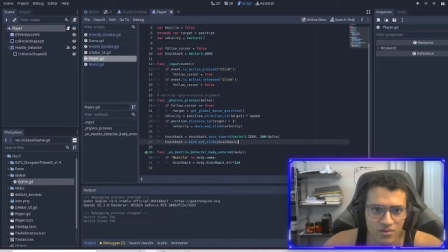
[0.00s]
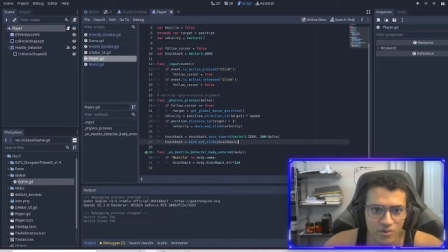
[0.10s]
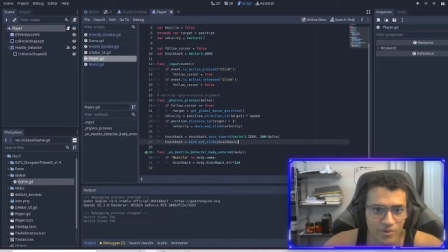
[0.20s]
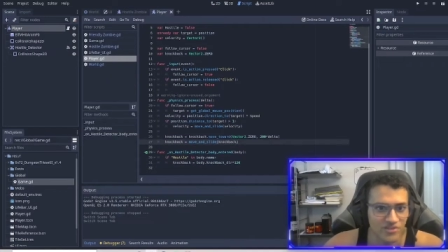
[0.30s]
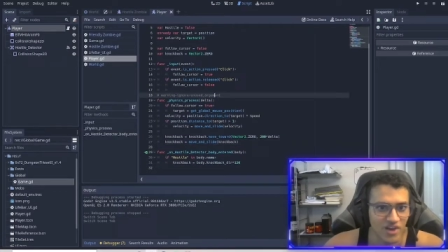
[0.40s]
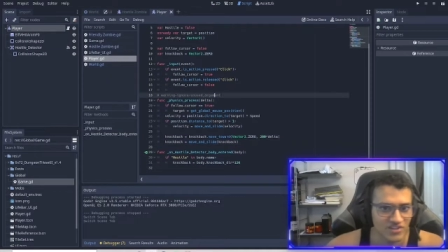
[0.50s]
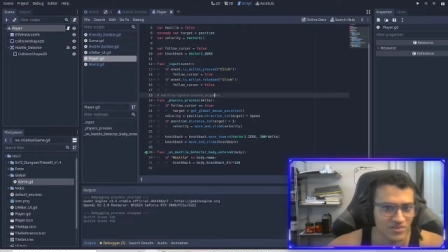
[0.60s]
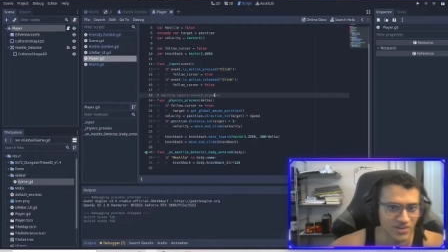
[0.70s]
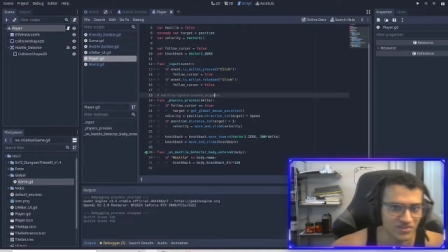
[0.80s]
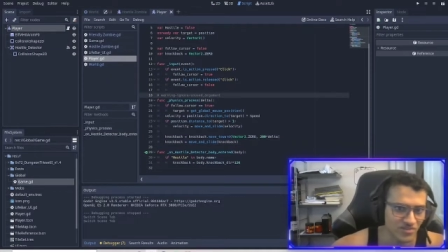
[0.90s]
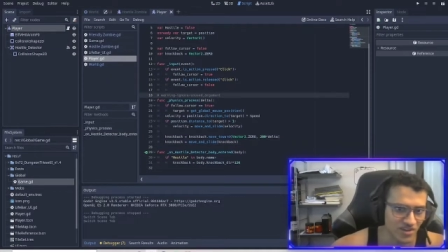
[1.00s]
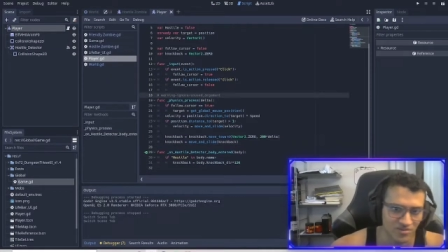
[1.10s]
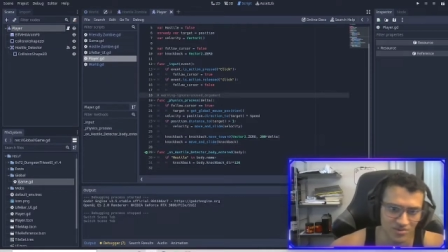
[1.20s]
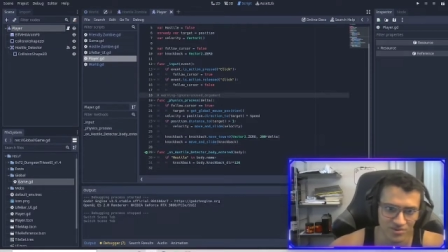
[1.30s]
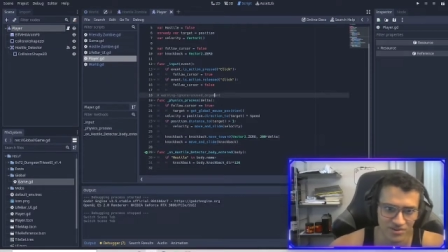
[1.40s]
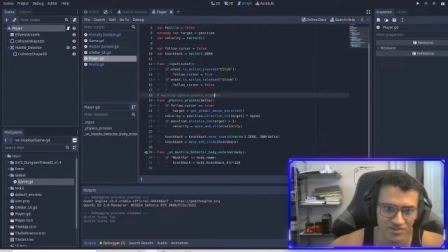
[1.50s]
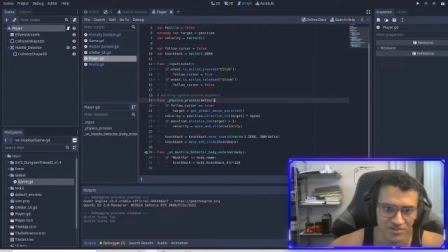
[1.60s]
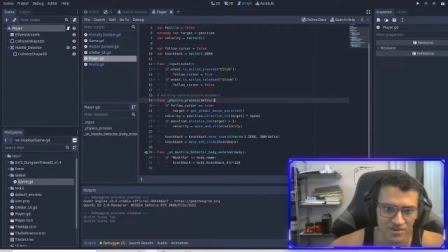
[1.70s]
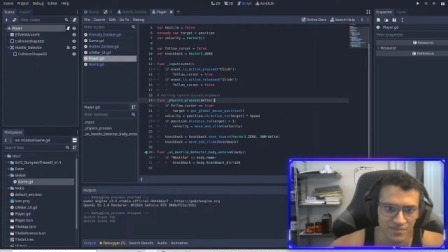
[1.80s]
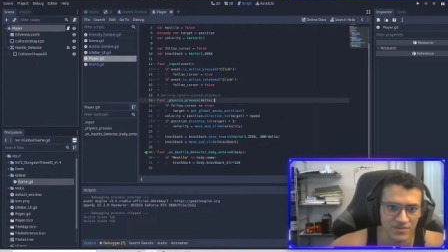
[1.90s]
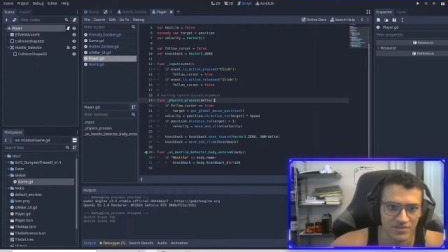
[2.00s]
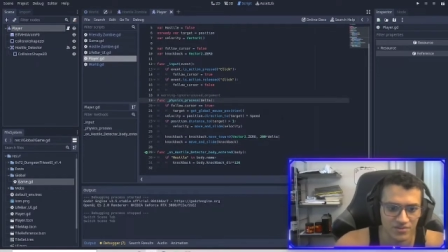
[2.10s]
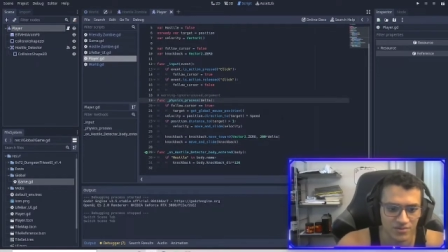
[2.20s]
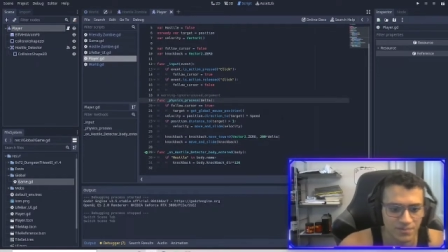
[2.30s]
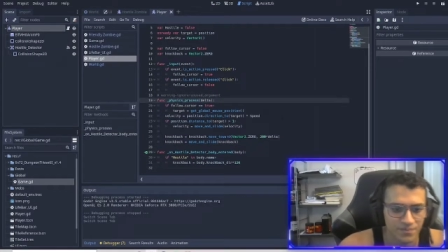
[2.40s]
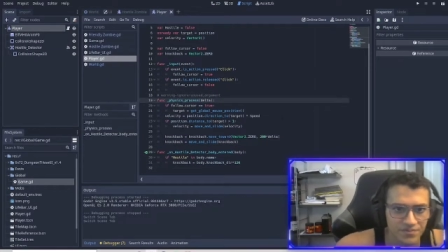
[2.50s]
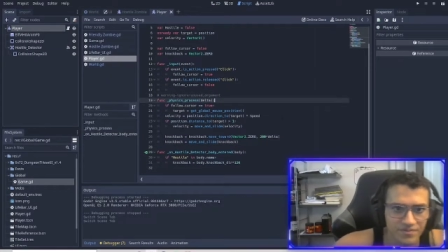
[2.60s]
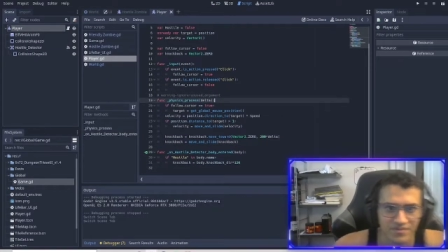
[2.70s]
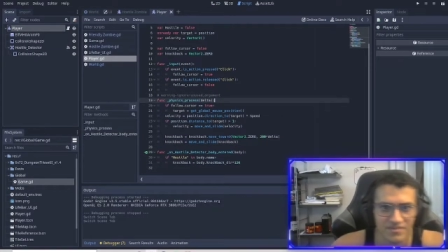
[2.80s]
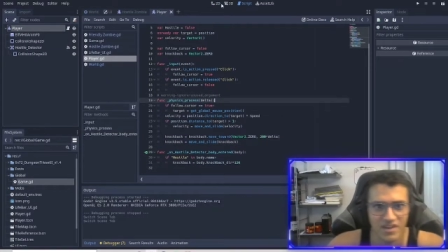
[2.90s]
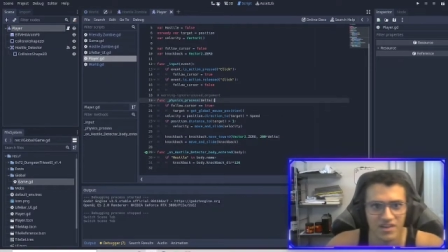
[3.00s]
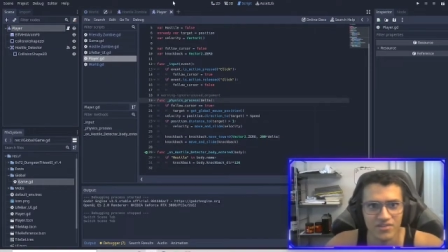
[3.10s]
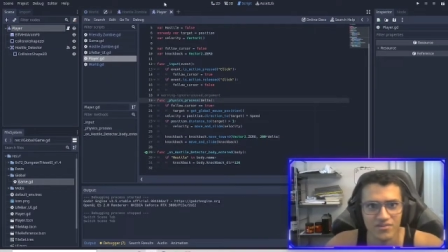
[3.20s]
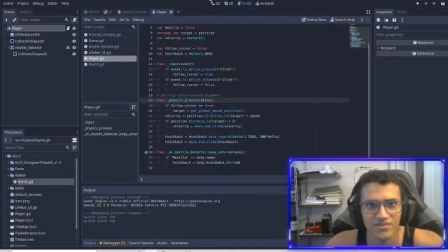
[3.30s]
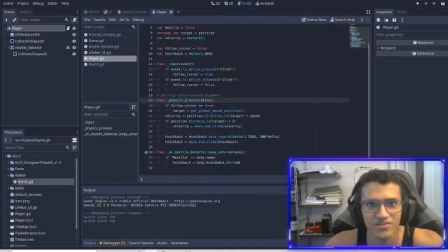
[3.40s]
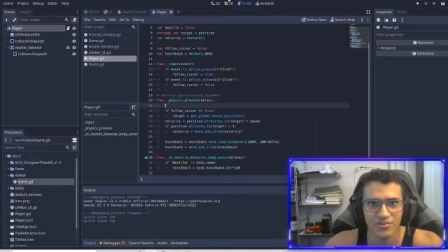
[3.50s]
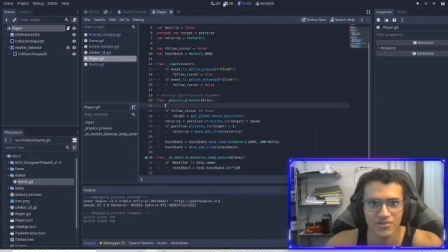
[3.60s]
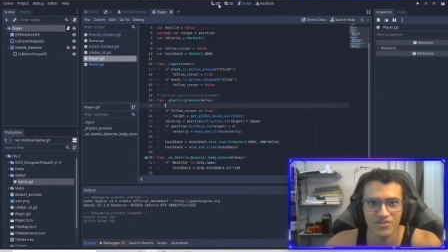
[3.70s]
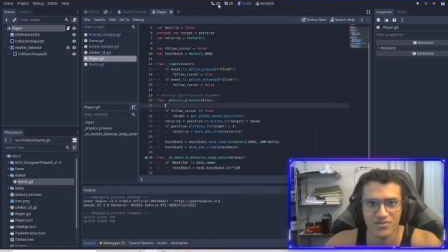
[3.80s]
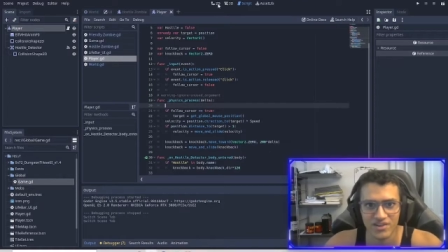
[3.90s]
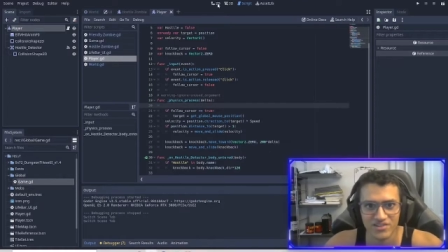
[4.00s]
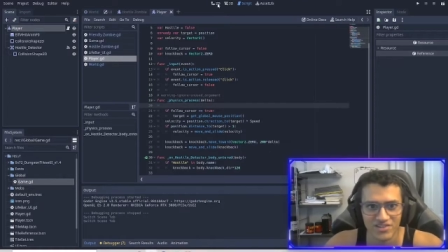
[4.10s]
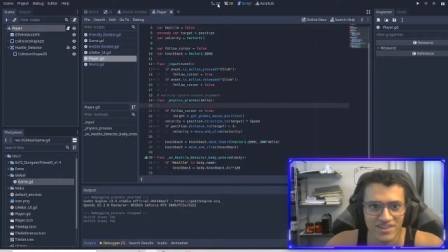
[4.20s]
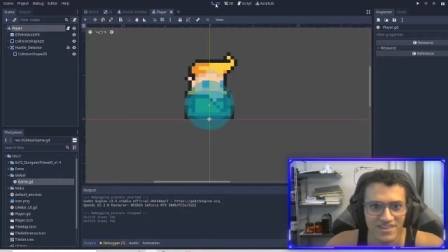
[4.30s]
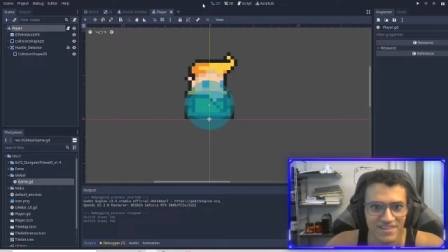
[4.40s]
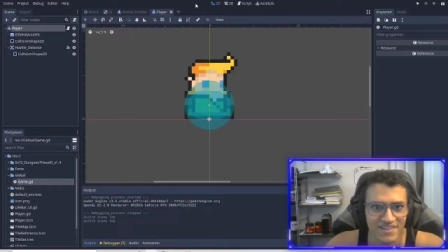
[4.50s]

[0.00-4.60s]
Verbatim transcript: we want to actually make sure the HP works, right? So uh, the first thing we're going to do actually